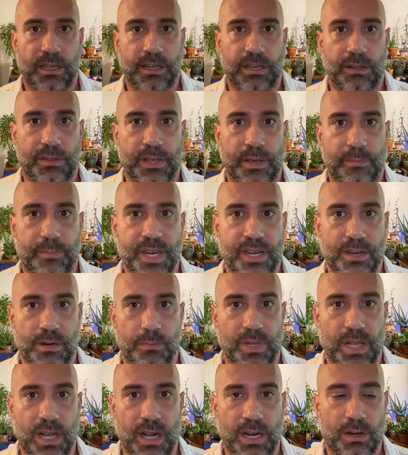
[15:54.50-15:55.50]
that Peter
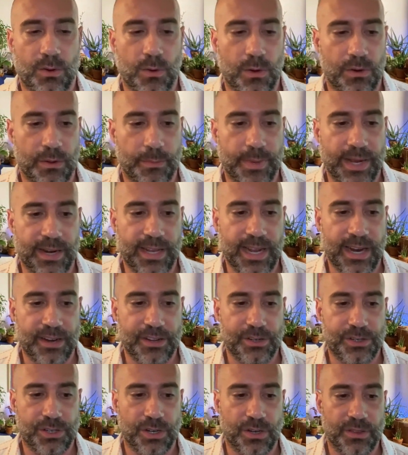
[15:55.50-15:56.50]
Block quote about how
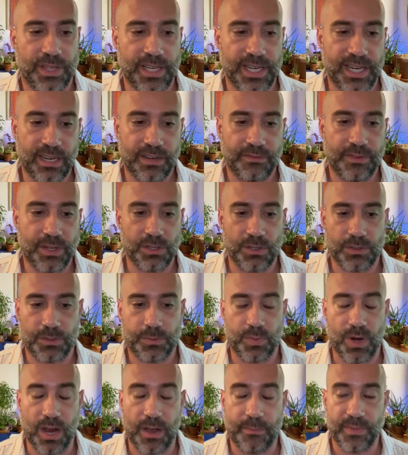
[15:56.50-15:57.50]
do you turn the individual's
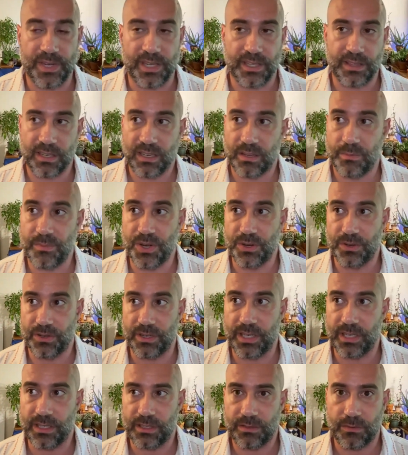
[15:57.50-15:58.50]
problem into the
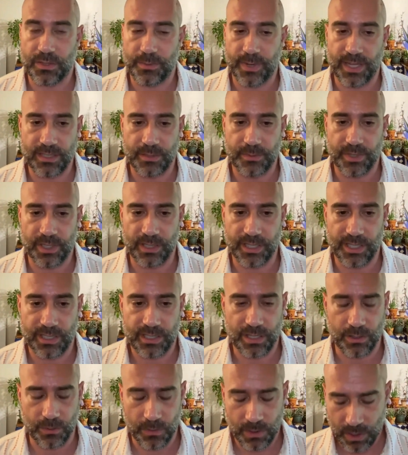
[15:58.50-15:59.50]
community's responsibility.
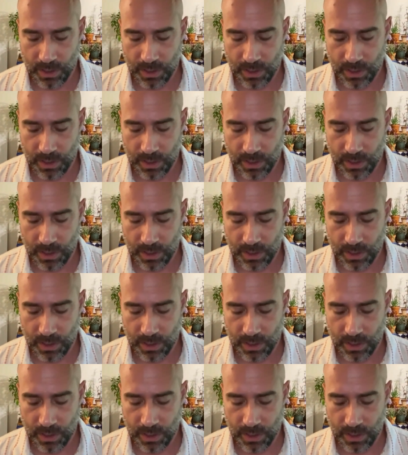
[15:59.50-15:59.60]
So